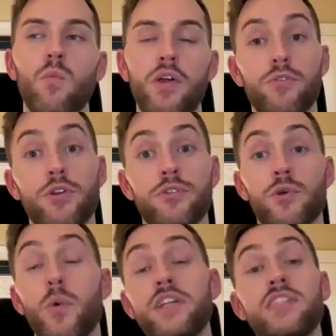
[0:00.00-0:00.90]
whether there's
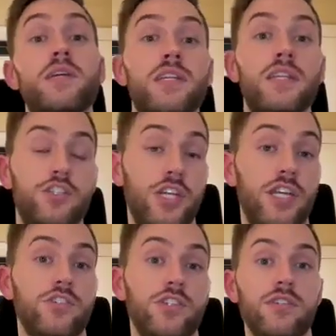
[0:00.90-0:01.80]
going to be any
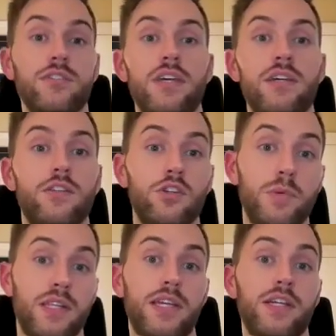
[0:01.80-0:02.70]
changes like a little
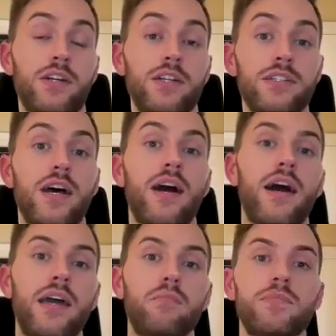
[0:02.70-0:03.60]
bit later in
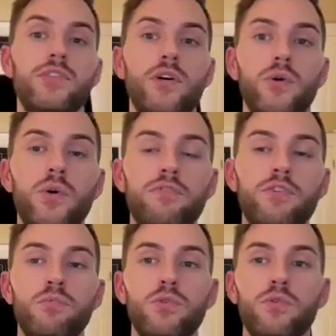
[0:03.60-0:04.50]
time. So if
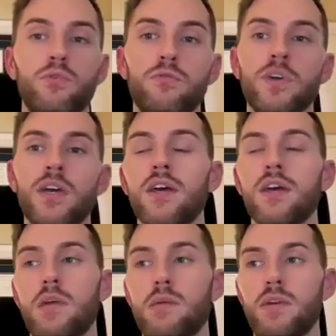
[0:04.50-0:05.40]
you move
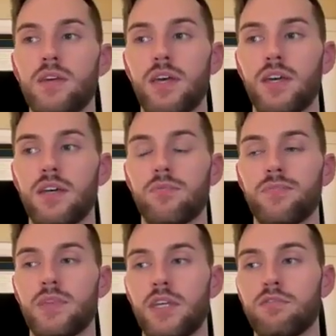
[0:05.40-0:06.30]
maybe like
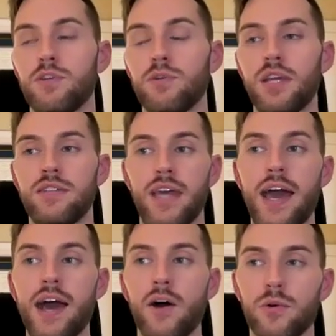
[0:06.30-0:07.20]
a few days
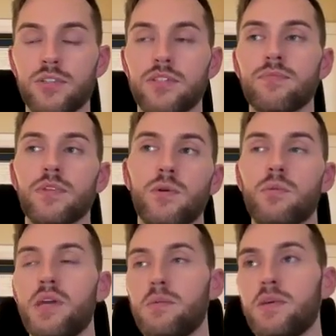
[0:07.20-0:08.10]
out
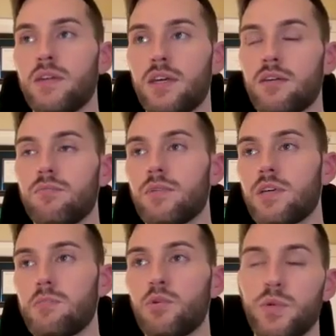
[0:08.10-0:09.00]
or maybe a
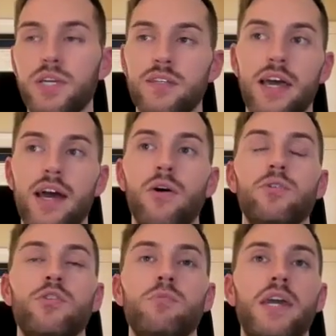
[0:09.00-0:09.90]
couple weeks
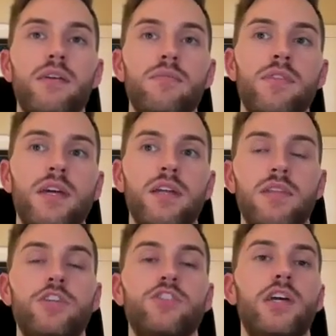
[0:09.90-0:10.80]
out, you may then
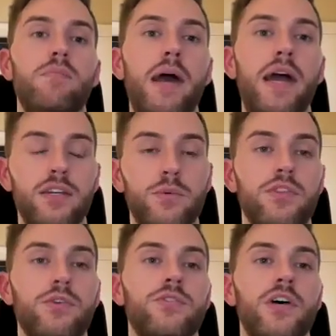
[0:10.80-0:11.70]
like check back in
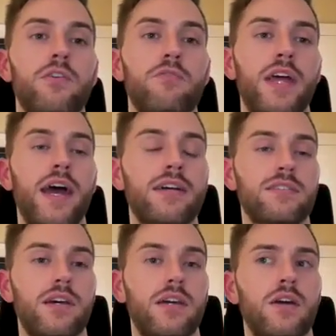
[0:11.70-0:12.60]
with yourself and
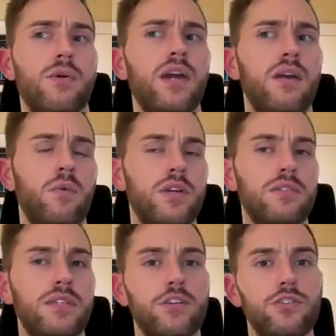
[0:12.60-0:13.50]
ask like, okay, what
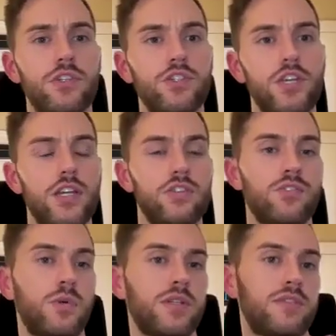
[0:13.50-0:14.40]
has actually
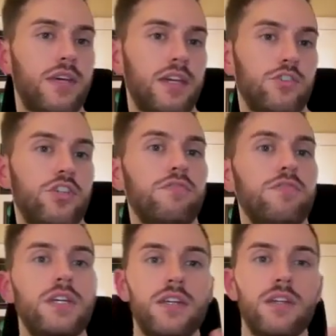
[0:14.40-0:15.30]
changed? What's like
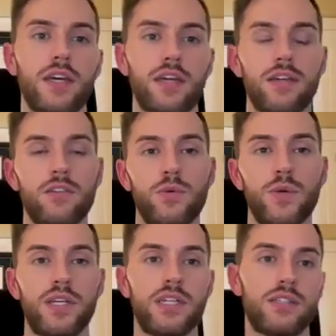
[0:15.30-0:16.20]
shifted? Like, do
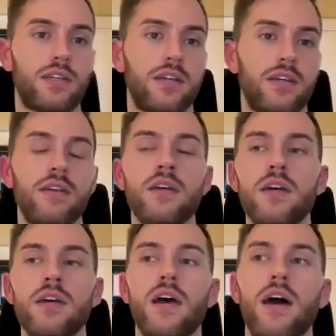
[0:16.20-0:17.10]
I need to
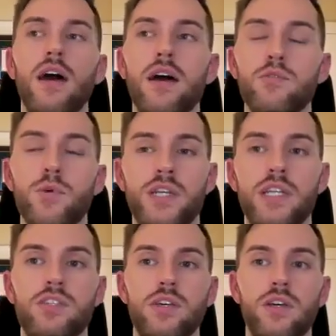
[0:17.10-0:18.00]

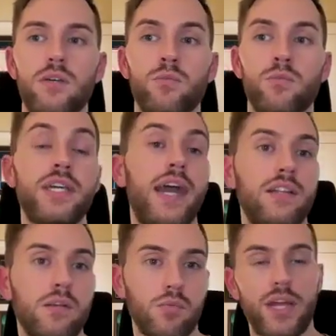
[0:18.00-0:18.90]

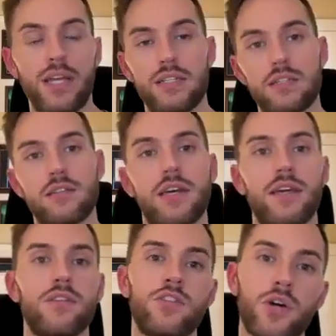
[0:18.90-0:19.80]
recalibrate
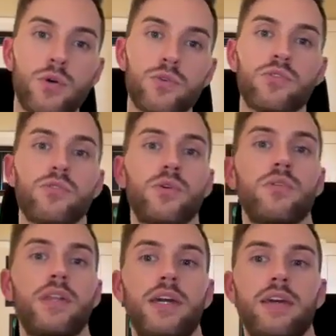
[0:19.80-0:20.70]
like the dose
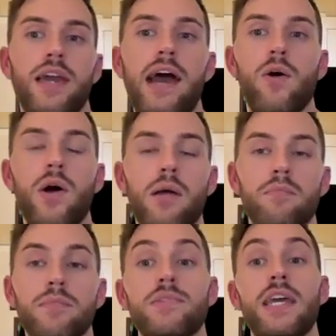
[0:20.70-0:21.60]
or like how
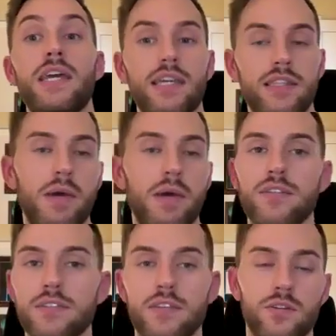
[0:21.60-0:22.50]
I'm taking the
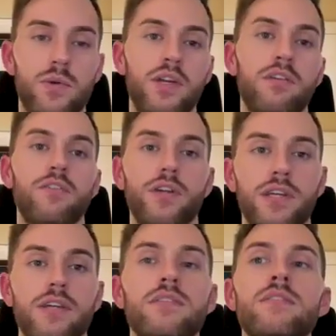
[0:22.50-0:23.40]
medicine or whatever it
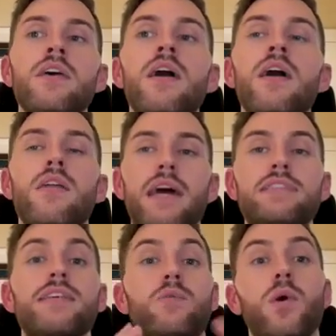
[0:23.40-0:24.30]
is?
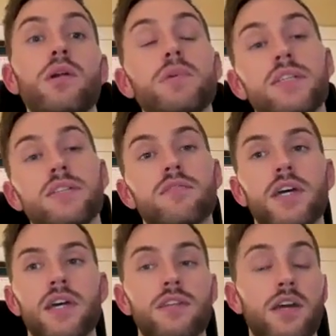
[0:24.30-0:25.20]
That's like one piece of
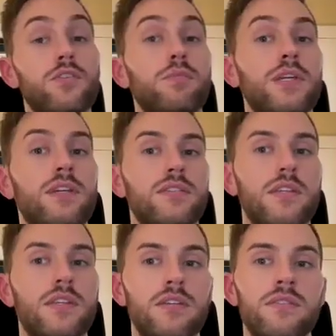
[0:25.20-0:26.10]
it. And the other piece
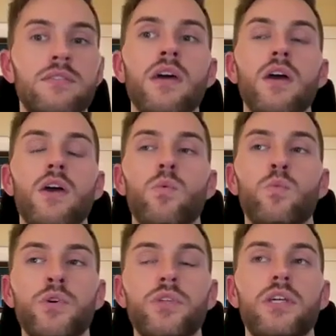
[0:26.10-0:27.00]
is
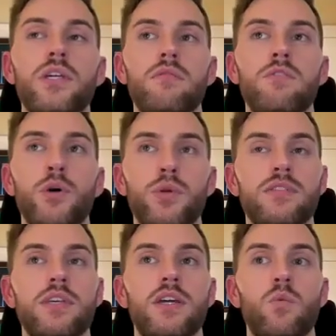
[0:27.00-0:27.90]
really
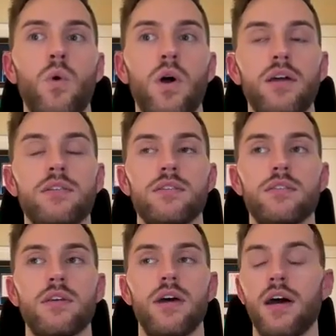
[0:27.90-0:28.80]
noticing what
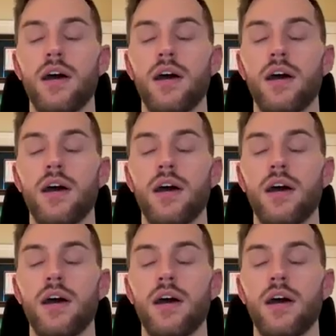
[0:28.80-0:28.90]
